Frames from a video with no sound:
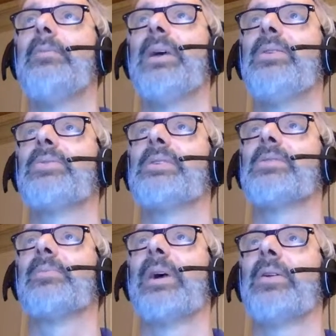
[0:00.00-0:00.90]
the menu
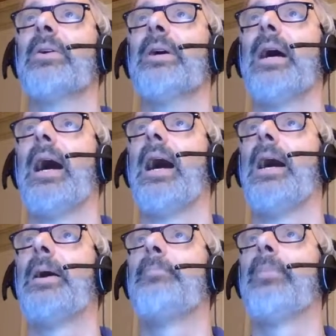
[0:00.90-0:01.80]
system, rather.
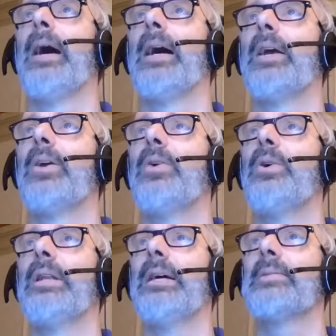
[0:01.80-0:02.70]
A
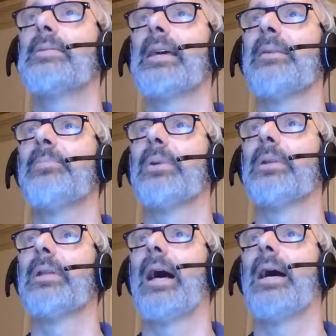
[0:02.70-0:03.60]
good
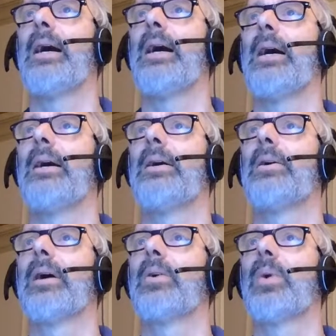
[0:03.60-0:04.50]
example,
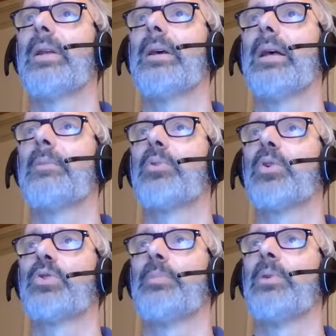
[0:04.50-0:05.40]
quite an
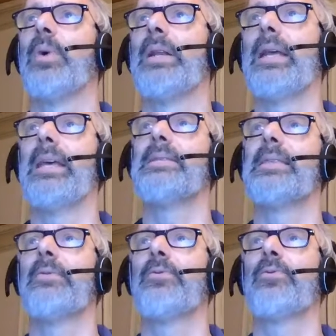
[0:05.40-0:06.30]
approachable one, is
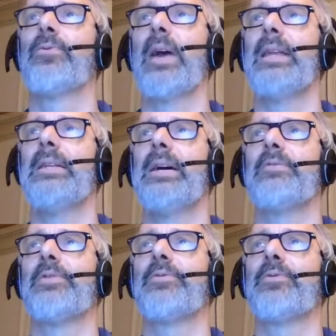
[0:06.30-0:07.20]
the friend
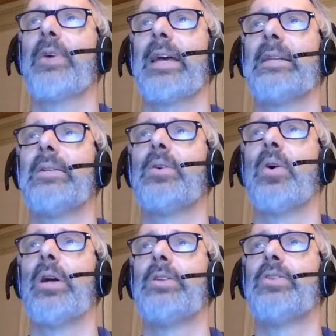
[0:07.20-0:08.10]
of a friend
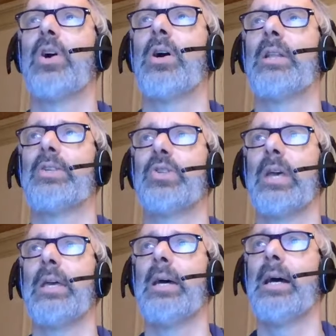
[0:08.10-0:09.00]

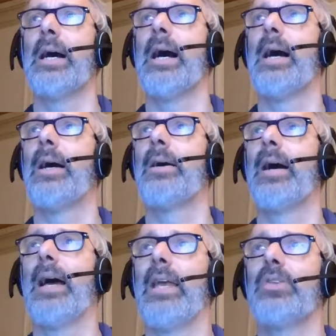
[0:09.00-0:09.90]
ontology.
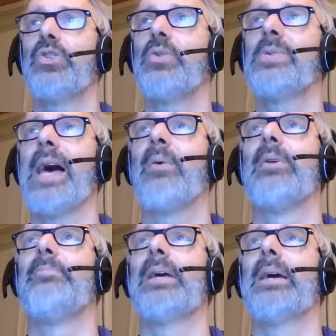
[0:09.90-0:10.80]
I choose that
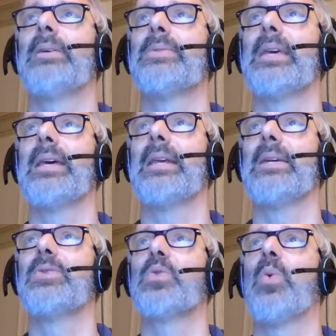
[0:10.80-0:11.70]
one because it
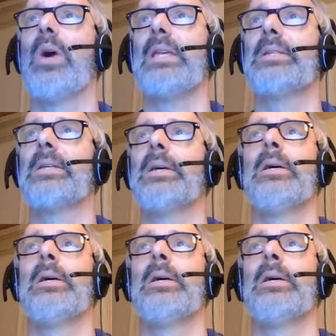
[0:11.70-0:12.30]
is quite